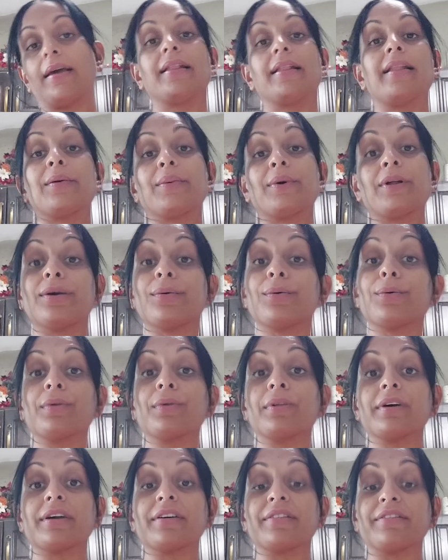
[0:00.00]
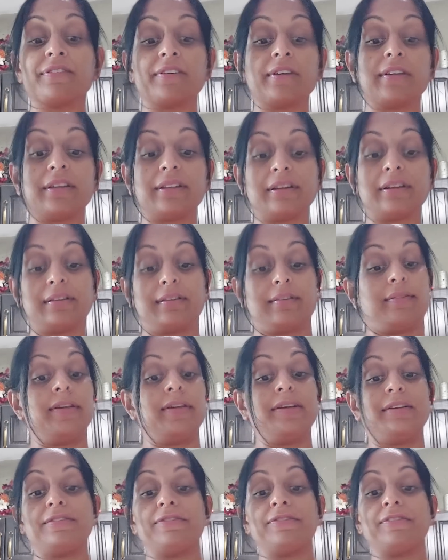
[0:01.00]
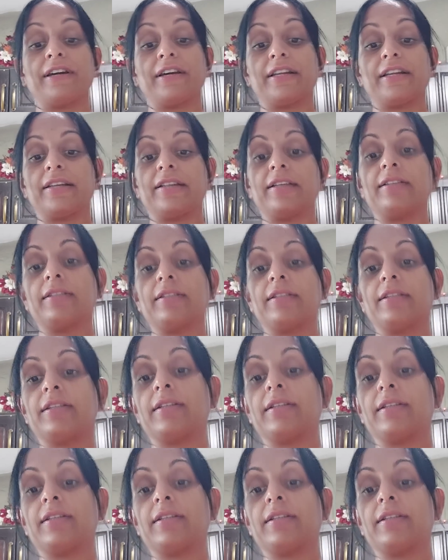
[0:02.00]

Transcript: And then when you go looking for it, you couldn't find it.